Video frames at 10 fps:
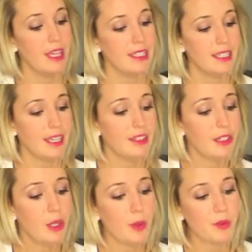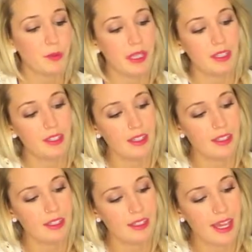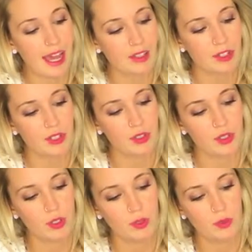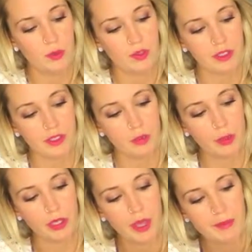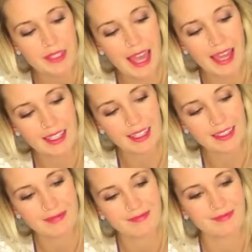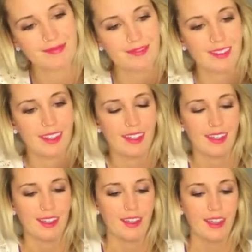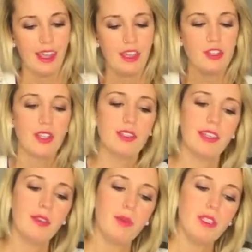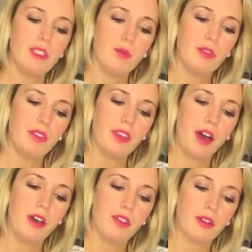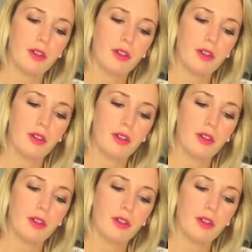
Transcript: Take the clothespin that is attached to the little burlap sack, and just like we did with the other